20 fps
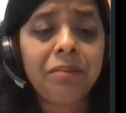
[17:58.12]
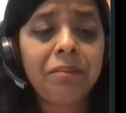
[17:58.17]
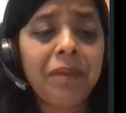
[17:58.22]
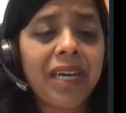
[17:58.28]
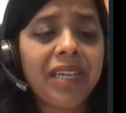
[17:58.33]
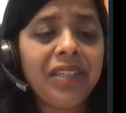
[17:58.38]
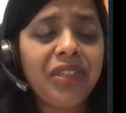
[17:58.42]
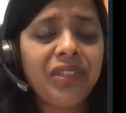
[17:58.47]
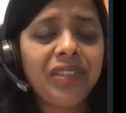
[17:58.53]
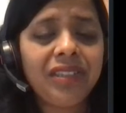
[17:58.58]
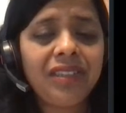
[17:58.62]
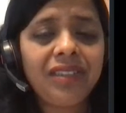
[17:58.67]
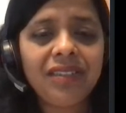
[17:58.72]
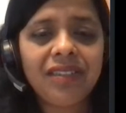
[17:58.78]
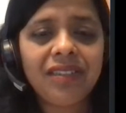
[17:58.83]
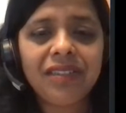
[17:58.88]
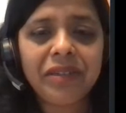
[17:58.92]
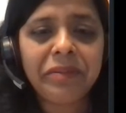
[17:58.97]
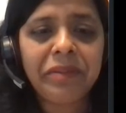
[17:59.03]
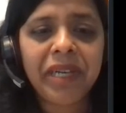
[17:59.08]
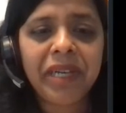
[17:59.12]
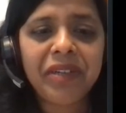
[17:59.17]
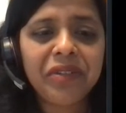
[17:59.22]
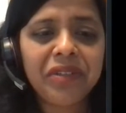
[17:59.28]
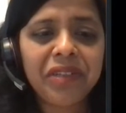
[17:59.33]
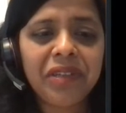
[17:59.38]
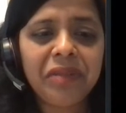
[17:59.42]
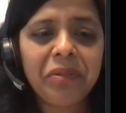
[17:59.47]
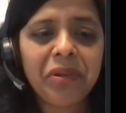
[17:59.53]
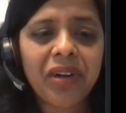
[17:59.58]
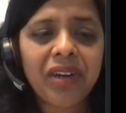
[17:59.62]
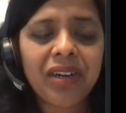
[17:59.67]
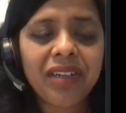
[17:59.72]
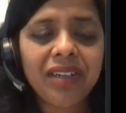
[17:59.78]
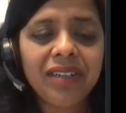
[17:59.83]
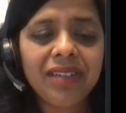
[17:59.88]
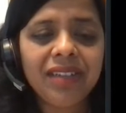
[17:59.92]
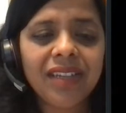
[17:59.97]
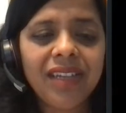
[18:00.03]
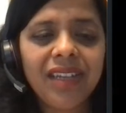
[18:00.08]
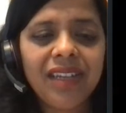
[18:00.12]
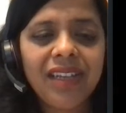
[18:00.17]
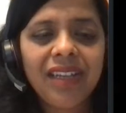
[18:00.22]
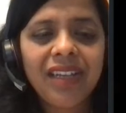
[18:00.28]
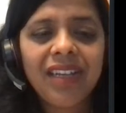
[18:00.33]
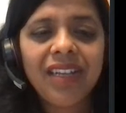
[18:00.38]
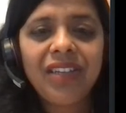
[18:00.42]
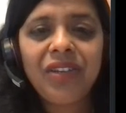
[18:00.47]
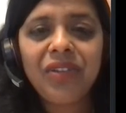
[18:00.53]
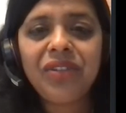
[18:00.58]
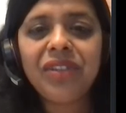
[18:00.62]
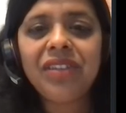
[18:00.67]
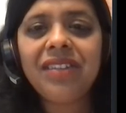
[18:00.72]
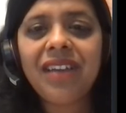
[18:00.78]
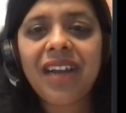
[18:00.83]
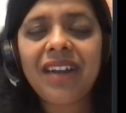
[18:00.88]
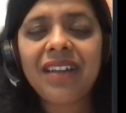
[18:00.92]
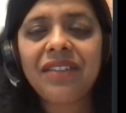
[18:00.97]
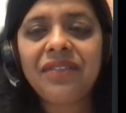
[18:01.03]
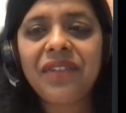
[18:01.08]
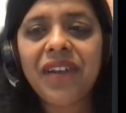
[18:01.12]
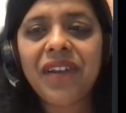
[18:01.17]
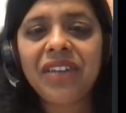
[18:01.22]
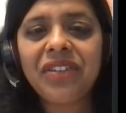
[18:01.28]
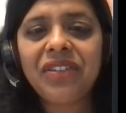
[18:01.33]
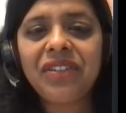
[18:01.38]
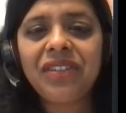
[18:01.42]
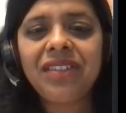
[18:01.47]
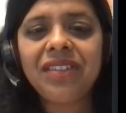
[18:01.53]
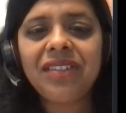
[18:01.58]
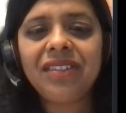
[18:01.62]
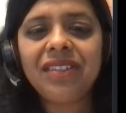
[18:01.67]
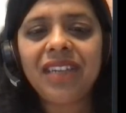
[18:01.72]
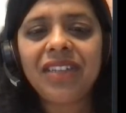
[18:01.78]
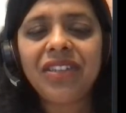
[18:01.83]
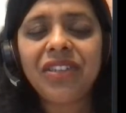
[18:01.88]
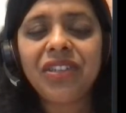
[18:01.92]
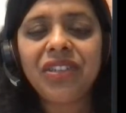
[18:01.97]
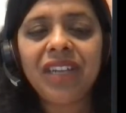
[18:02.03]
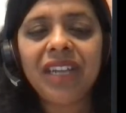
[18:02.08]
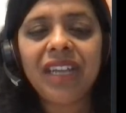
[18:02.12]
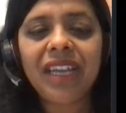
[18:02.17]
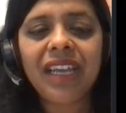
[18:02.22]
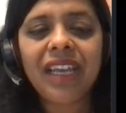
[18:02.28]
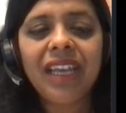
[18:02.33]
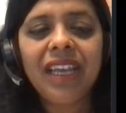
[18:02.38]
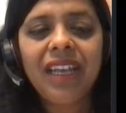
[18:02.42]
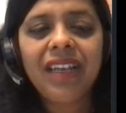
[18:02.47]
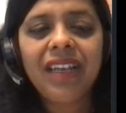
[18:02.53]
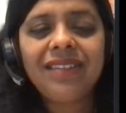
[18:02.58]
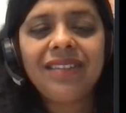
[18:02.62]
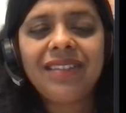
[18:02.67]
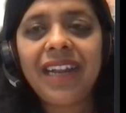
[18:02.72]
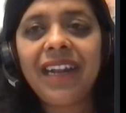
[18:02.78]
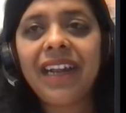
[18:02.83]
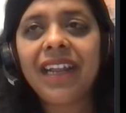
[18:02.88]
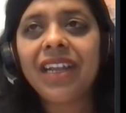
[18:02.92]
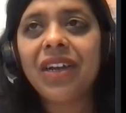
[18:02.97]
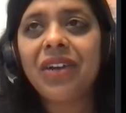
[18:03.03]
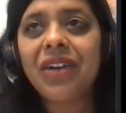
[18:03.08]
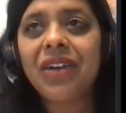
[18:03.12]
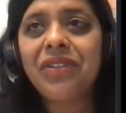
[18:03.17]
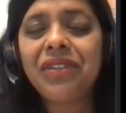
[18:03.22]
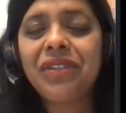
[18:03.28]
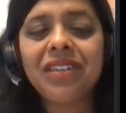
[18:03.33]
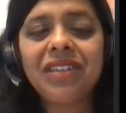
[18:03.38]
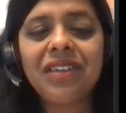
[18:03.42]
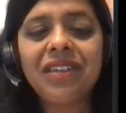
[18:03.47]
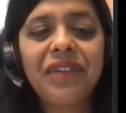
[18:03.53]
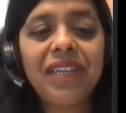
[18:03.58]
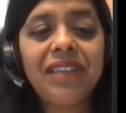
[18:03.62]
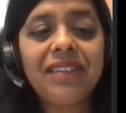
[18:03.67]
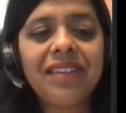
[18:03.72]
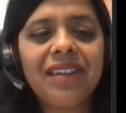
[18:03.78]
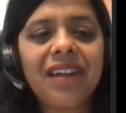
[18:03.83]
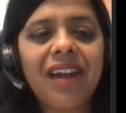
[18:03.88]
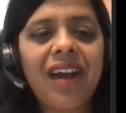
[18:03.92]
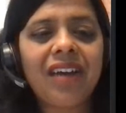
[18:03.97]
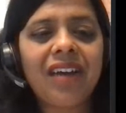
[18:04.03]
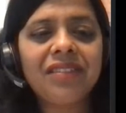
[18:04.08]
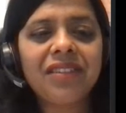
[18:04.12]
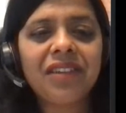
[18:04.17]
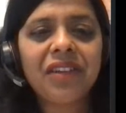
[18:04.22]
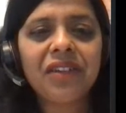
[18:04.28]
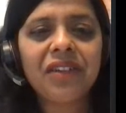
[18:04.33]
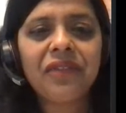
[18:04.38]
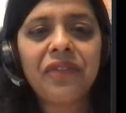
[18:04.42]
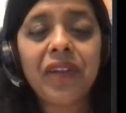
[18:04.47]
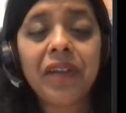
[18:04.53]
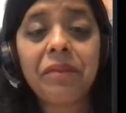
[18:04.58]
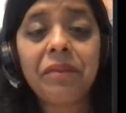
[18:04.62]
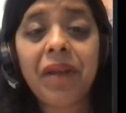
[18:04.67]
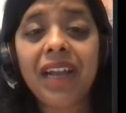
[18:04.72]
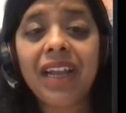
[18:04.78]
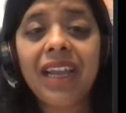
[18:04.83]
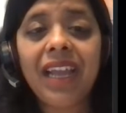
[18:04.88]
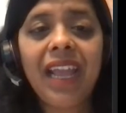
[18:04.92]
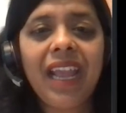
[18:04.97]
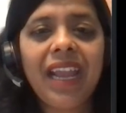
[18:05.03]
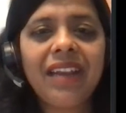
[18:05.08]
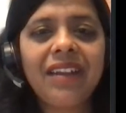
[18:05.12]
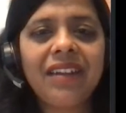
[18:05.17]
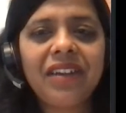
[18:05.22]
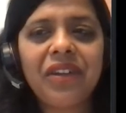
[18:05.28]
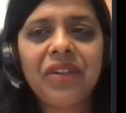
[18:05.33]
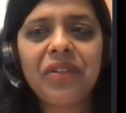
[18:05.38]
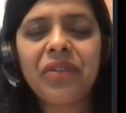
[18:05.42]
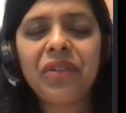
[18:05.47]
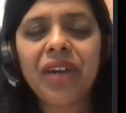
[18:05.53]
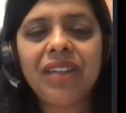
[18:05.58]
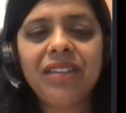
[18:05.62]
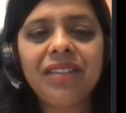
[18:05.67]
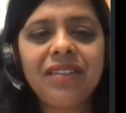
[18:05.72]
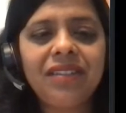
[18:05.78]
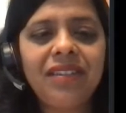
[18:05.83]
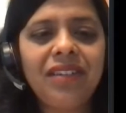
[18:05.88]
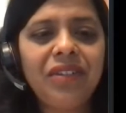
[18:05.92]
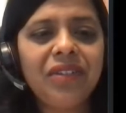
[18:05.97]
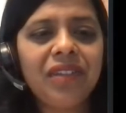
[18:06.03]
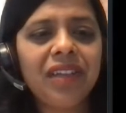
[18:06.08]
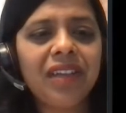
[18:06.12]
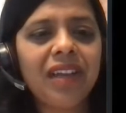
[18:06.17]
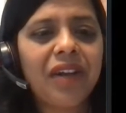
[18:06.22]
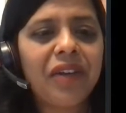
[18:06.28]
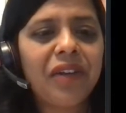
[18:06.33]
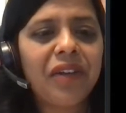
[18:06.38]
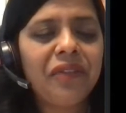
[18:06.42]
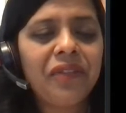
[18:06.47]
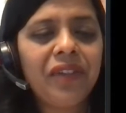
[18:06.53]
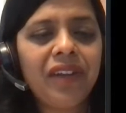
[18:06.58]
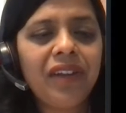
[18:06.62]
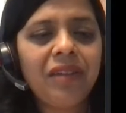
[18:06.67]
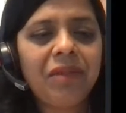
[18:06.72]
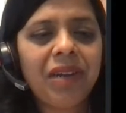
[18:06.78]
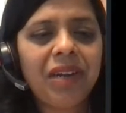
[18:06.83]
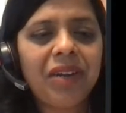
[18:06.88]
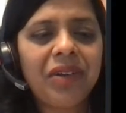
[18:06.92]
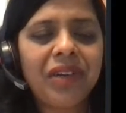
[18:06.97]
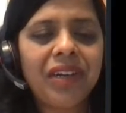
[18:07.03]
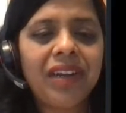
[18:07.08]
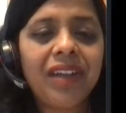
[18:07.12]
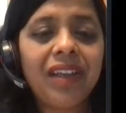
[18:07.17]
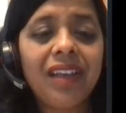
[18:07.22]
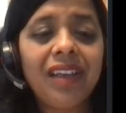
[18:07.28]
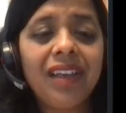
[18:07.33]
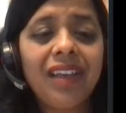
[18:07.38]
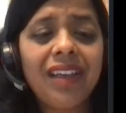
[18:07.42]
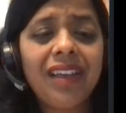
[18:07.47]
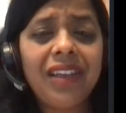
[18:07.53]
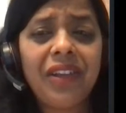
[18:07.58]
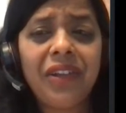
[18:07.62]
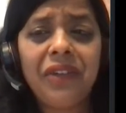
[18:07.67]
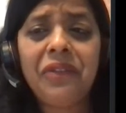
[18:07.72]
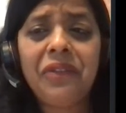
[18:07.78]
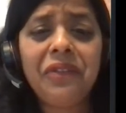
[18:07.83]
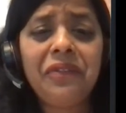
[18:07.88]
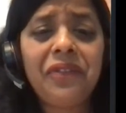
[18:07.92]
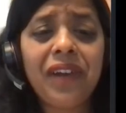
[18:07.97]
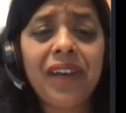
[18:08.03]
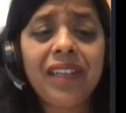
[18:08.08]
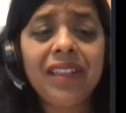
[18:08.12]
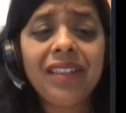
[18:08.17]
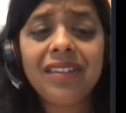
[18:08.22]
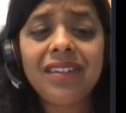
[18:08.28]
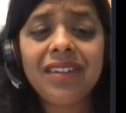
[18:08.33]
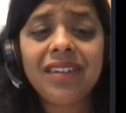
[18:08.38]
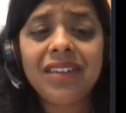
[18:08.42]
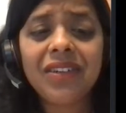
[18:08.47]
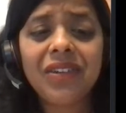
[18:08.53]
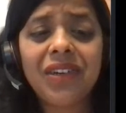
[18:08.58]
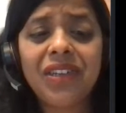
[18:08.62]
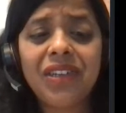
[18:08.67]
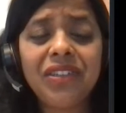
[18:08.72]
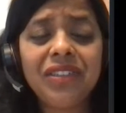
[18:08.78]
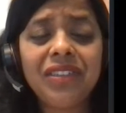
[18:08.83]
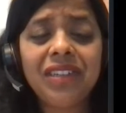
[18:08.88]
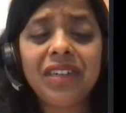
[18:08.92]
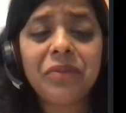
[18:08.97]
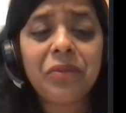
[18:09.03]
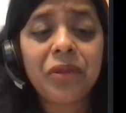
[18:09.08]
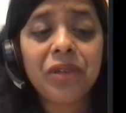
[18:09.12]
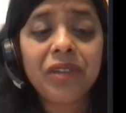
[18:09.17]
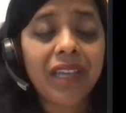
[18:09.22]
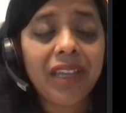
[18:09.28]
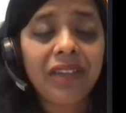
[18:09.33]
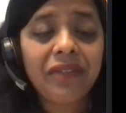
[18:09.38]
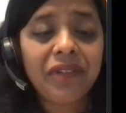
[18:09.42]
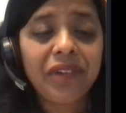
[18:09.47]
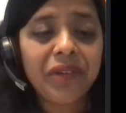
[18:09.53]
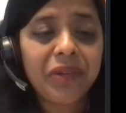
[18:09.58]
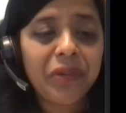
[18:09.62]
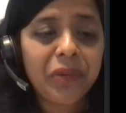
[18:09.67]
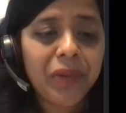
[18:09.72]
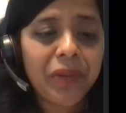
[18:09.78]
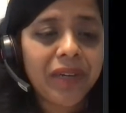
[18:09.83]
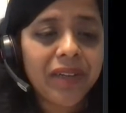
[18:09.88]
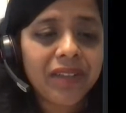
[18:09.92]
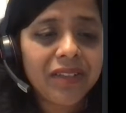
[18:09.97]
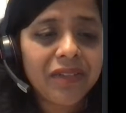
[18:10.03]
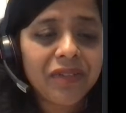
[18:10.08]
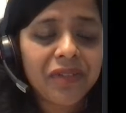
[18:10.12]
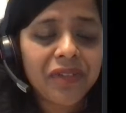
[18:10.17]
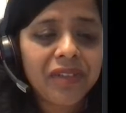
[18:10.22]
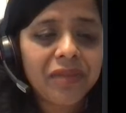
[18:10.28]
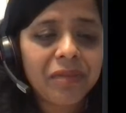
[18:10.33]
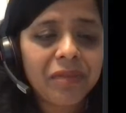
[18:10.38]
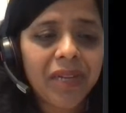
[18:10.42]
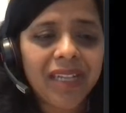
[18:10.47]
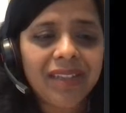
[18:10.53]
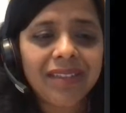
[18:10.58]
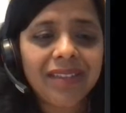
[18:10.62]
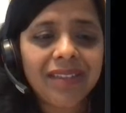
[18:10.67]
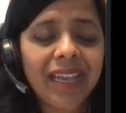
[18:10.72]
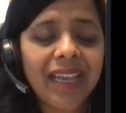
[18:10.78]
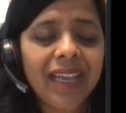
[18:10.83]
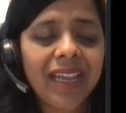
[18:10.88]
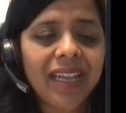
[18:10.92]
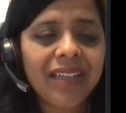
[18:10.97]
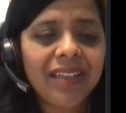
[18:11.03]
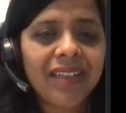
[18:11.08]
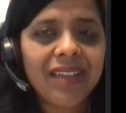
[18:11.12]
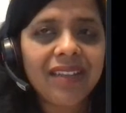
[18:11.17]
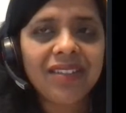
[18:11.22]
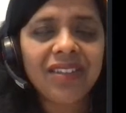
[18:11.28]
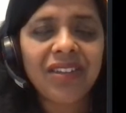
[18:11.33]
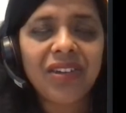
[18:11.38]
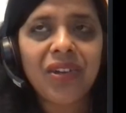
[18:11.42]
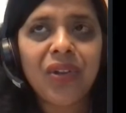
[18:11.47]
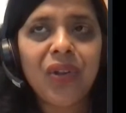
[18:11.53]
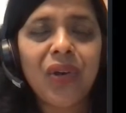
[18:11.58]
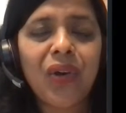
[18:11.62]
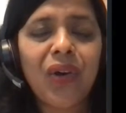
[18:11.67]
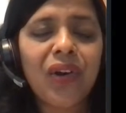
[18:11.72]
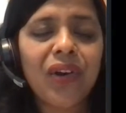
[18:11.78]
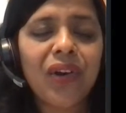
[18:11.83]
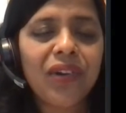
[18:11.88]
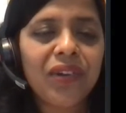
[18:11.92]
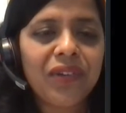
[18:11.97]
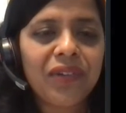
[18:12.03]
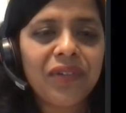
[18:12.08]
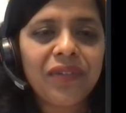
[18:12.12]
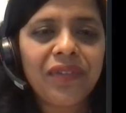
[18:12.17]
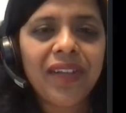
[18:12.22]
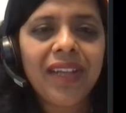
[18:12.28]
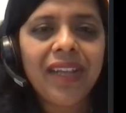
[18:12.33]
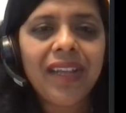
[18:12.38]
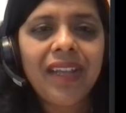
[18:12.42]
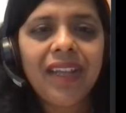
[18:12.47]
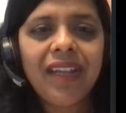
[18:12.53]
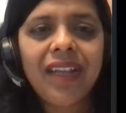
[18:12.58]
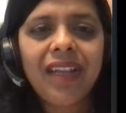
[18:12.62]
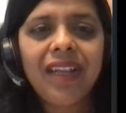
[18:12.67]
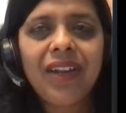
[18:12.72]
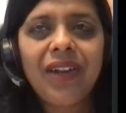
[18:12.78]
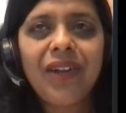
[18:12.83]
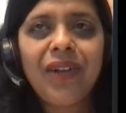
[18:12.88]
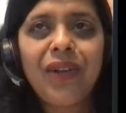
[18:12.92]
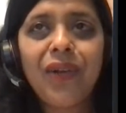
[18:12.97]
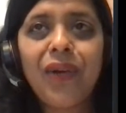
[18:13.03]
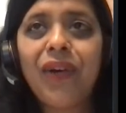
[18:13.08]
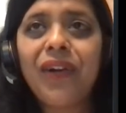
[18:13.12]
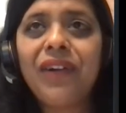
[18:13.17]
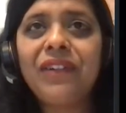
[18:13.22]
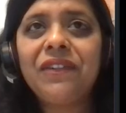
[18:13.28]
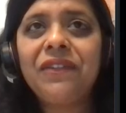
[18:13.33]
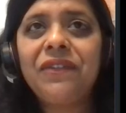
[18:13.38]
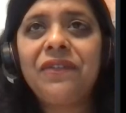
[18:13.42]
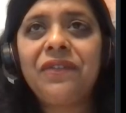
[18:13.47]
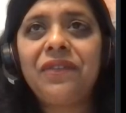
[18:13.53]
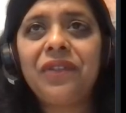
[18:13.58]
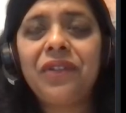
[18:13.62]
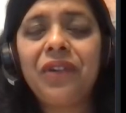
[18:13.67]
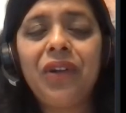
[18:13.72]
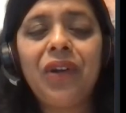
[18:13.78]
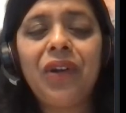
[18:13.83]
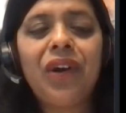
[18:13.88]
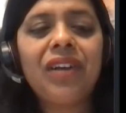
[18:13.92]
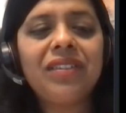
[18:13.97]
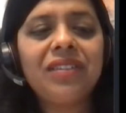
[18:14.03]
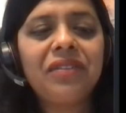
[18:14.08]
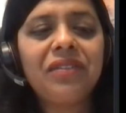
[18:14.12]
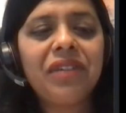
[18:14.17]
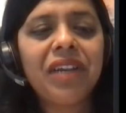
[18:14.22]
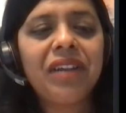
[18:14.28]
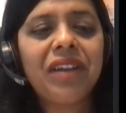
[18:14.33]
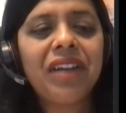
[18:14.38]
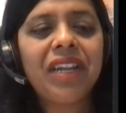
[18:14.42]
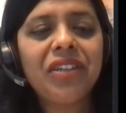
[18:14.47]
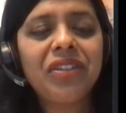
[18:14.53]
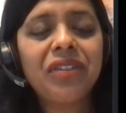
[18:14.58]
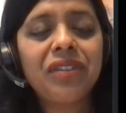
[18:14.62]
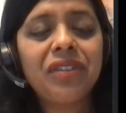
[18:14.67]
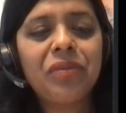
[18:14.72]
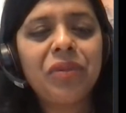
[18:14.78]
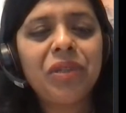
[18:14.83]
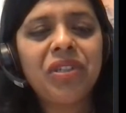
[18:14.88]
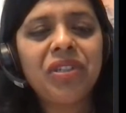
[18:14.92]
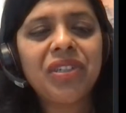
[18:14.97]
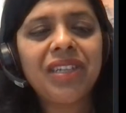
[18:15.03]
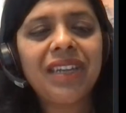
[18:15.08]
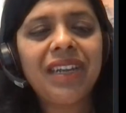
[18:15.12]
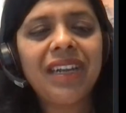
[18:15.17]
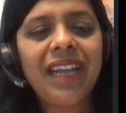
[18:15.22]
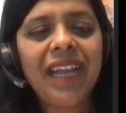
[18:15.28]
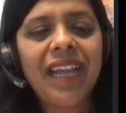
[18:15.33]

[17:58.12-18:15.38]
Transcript: much easier in B2C products. User satisfaction is essentially sending out surveys and asking on feedback. Hey, did you try this new thing? How do you feel about it? You have to find the technology that would even do it in the first place. Second, there's a lot of laws and regulations which